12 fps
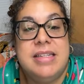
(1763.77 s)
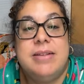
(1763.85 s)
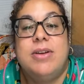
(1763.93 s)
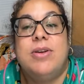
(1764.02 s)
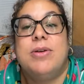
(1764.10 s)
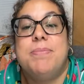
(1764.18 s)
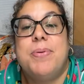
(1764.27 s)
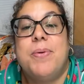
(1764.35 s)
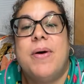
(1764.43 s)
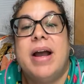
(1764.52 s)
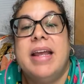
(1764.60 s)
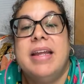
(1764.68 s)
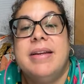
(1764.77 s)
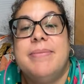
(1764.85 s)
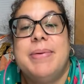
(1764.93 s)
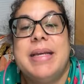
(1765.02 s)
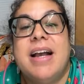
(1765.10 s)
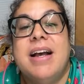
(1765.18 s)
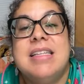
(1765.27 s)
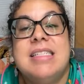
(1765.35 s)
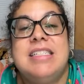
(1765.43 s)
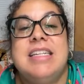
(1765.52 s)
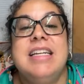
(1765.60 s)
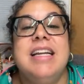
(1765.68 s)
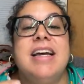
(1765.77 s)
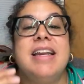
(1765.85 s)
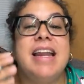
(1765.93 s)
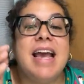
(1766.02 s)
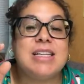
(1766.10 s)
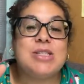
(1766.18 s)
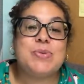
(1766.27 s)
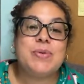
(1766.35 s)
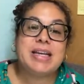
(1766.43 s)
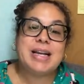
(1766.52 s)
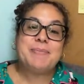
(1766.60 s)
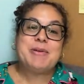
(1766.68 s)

Good point. Because Gina, next week I'm